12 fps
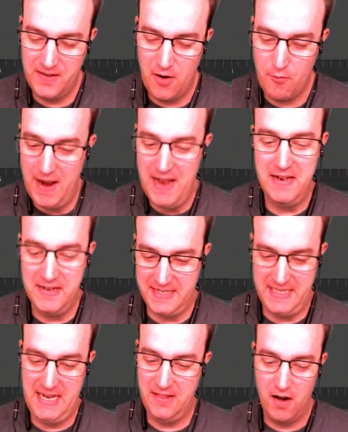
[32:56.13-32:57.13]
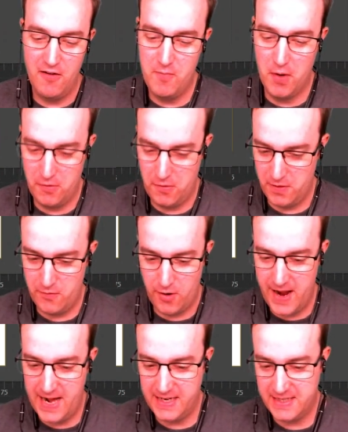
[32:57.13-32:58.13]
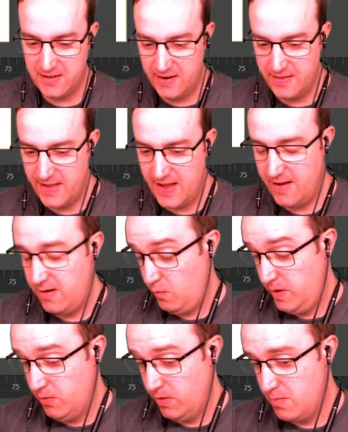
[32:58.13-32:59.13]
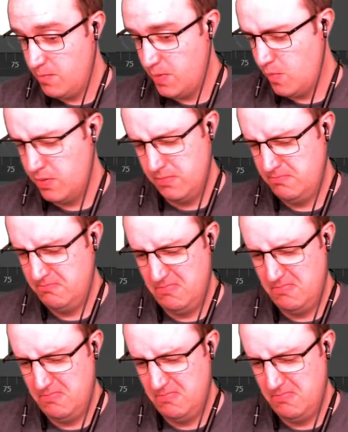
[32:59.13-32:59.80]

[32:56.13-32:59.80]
horrendous thing that I've modeled on the right hand side there, we called him Bob.